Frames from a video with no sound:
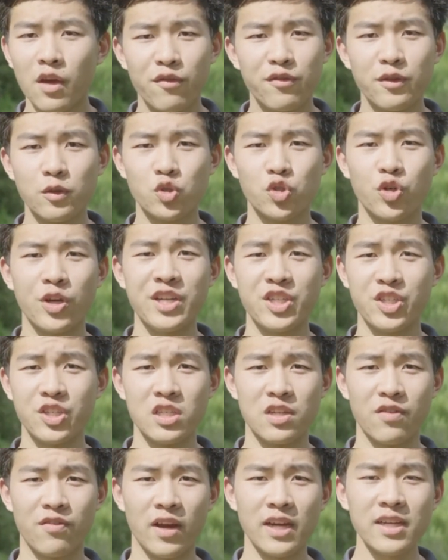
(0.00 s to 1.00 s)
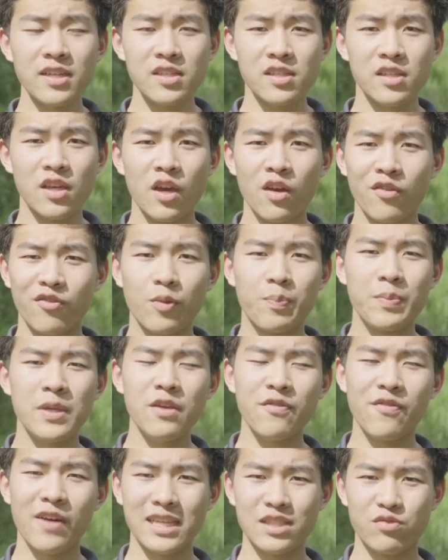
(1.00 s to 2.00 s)
filtration device for
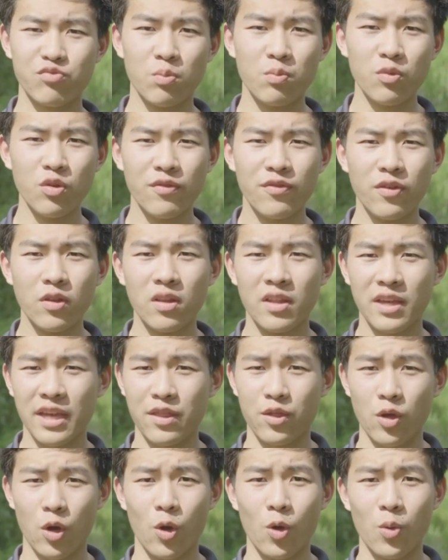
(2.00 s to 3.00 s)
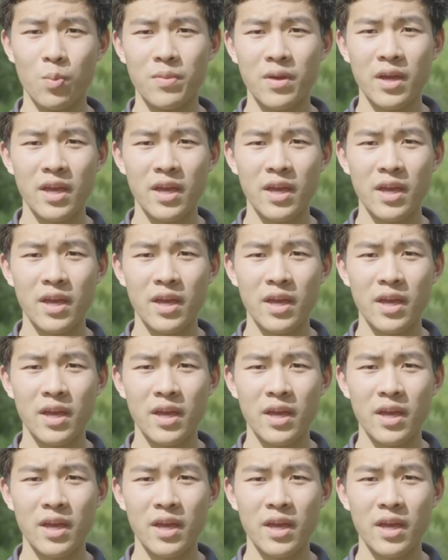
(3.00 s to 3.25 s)
PFAS removal in the home.